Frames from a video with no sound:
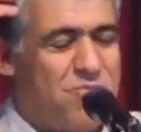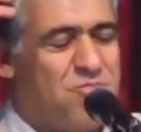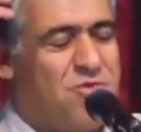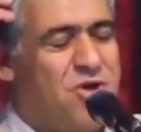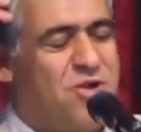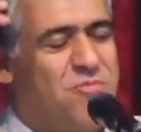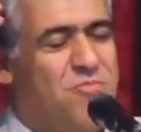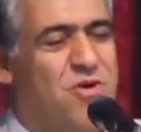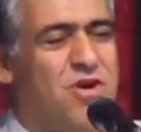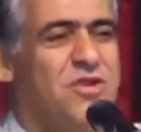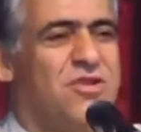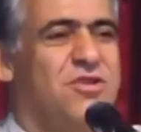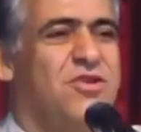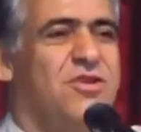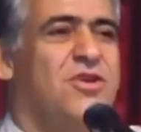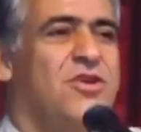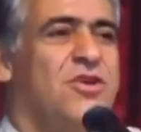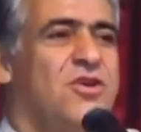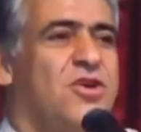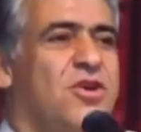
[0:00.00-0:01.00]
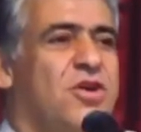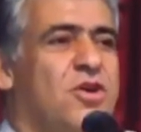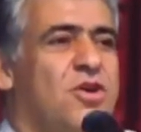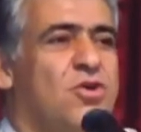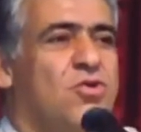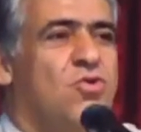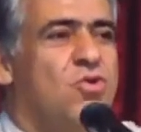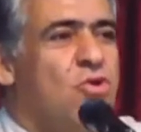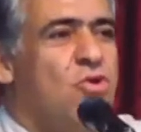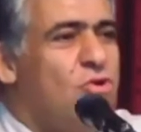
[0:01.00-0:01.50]
mind.
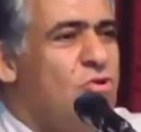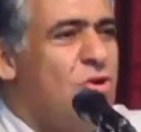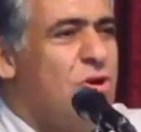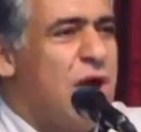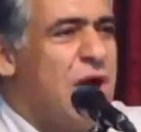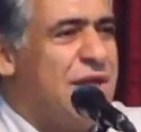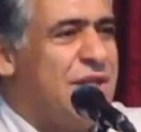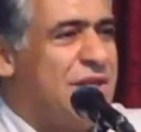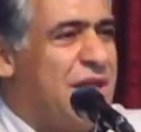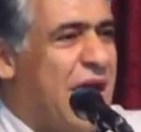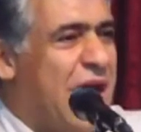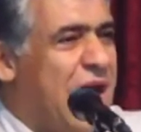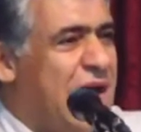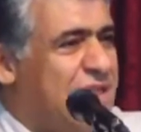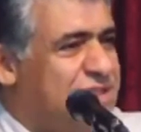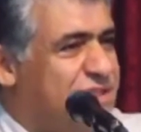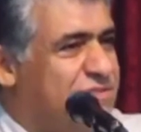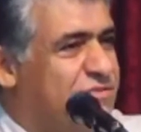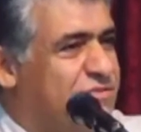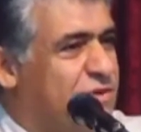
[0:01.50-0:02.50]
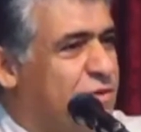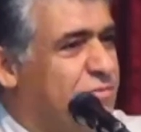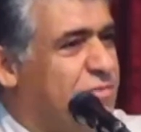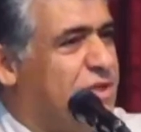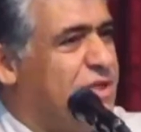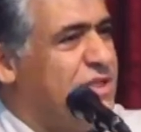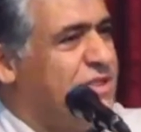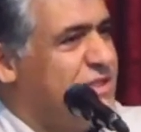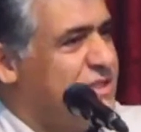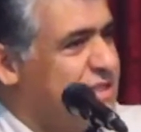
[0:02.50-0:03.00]
Go and ask from
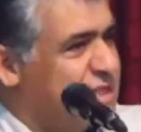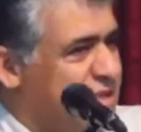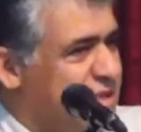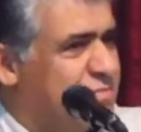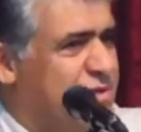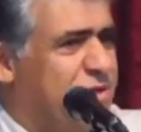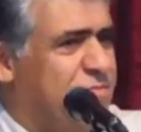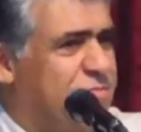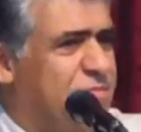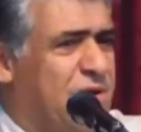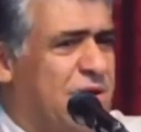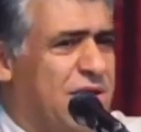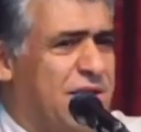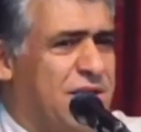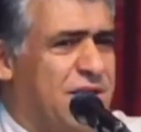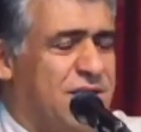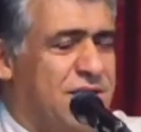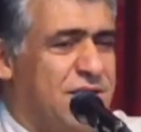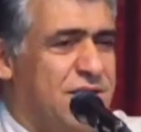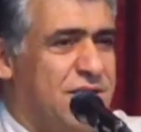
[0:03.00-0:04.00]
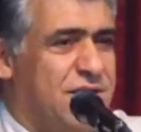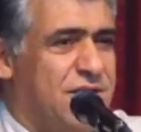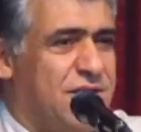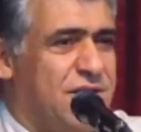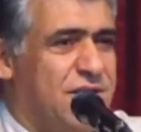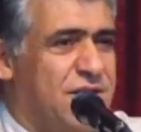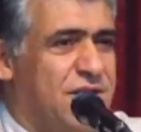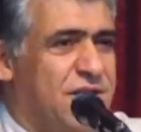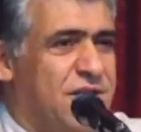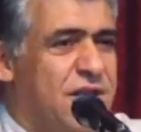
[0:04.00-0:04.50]
Christian people.
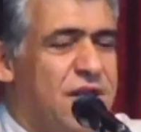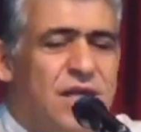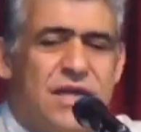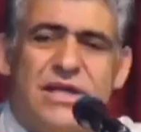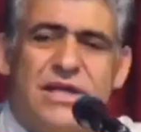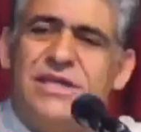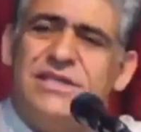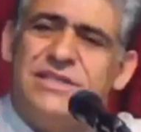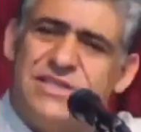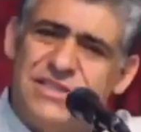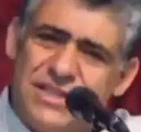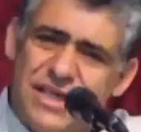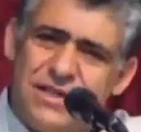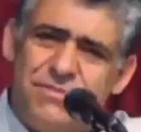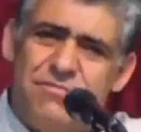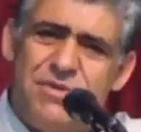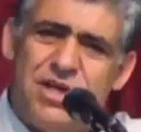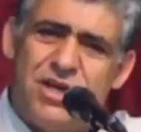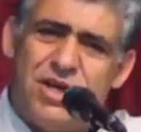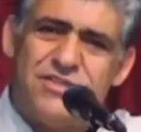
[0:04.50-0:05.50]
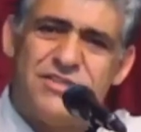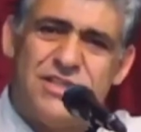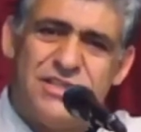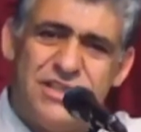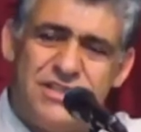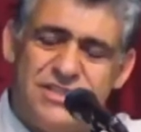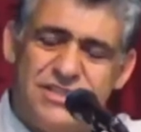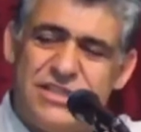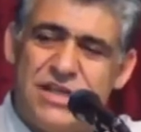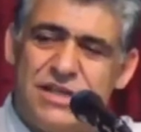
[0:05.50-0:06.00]
Christian, because
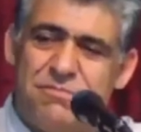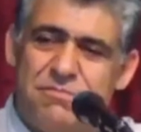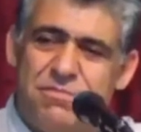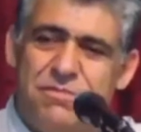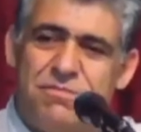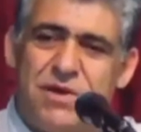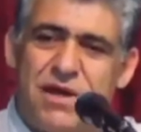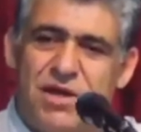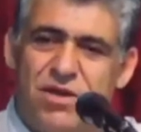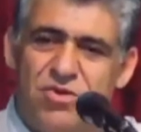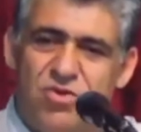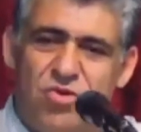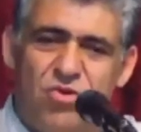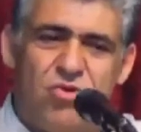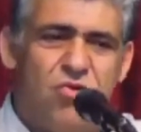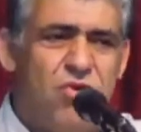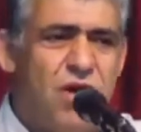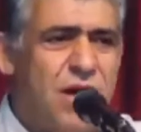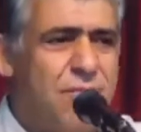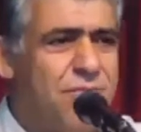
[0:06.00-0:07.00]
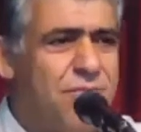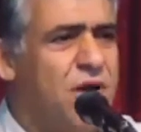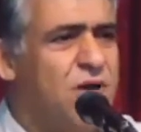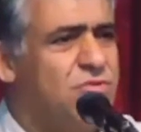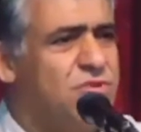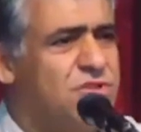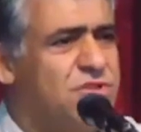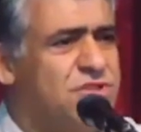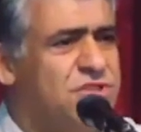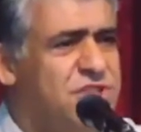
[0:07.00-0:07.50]
Christian people know about
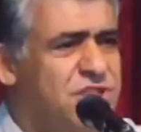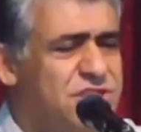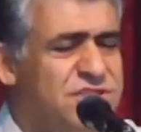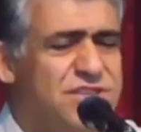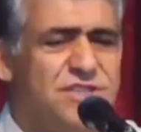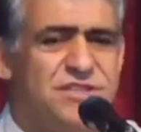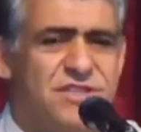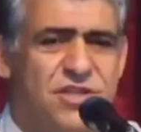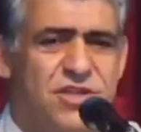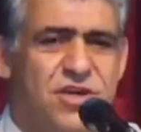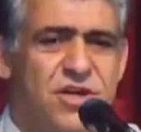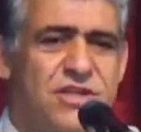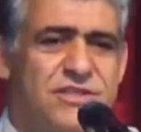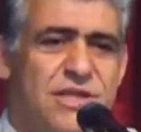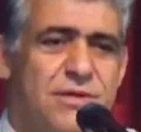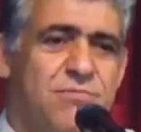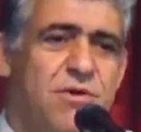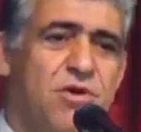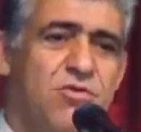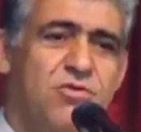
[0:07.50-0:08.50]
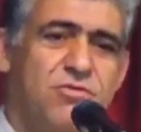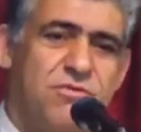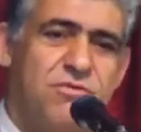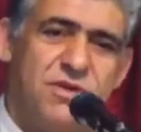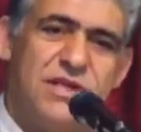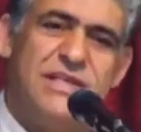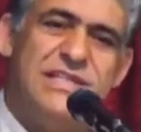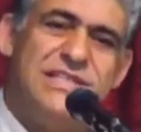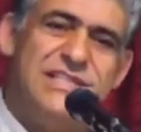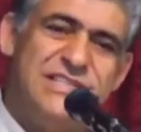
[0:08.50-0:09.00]
Jesus Christ, about
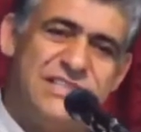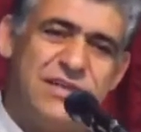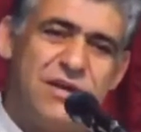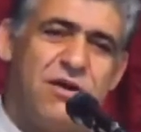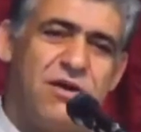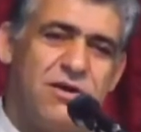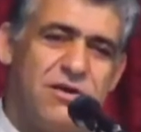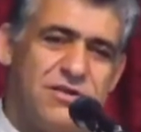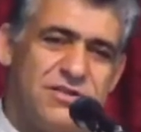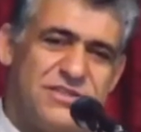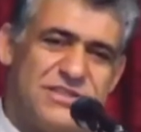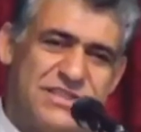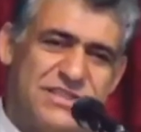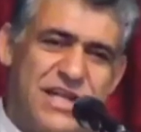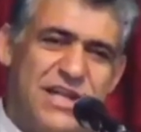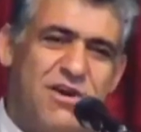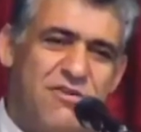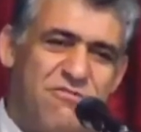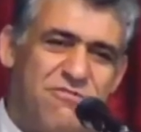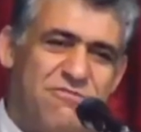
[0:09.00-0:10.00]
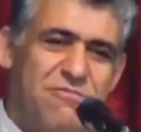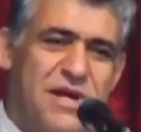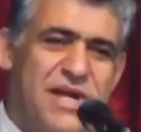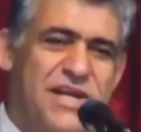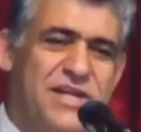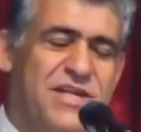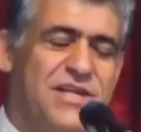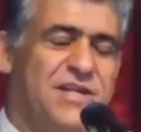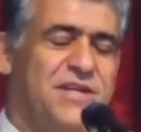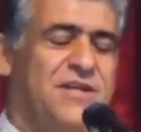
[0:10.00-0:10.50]
Isa, son of Mary.
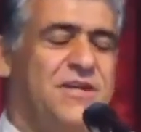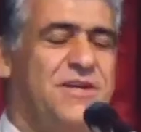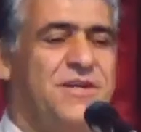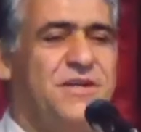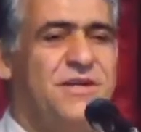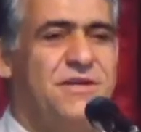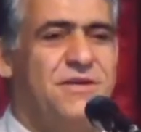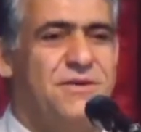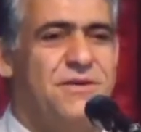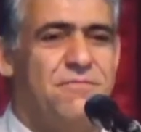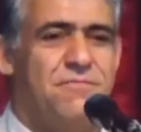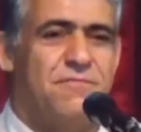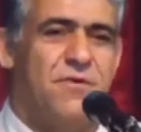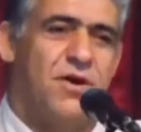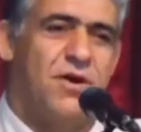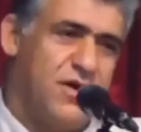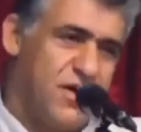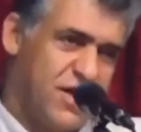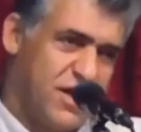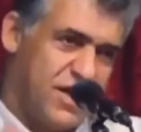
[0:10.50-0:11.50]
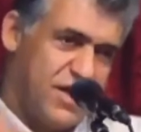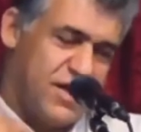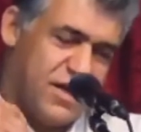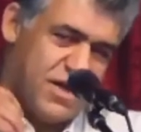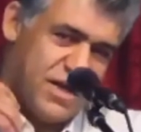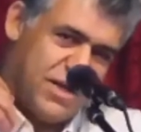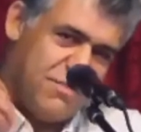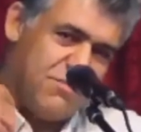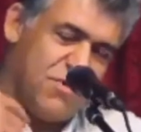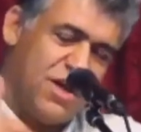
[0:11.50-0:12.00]
In
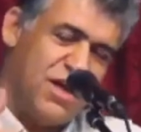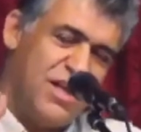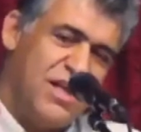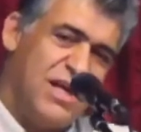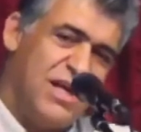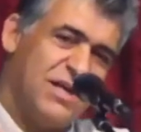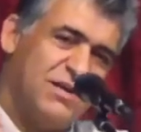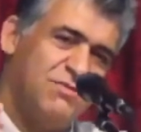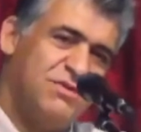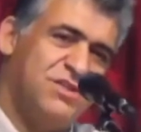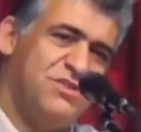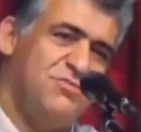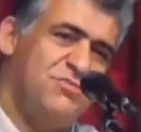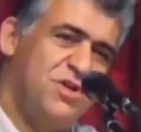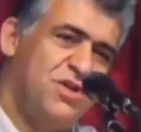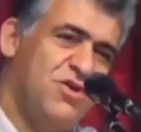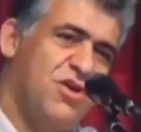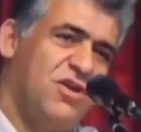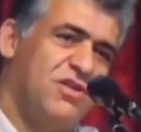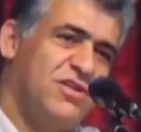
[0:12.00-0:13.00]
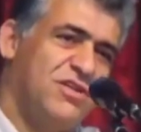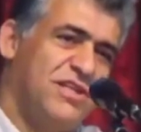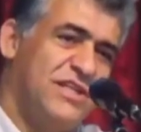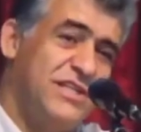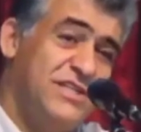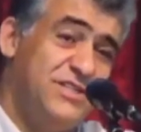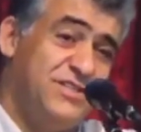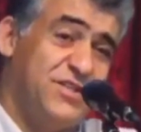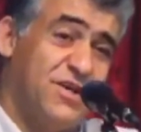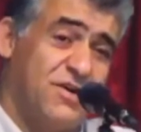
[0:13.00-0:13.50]
my language, we call Isa.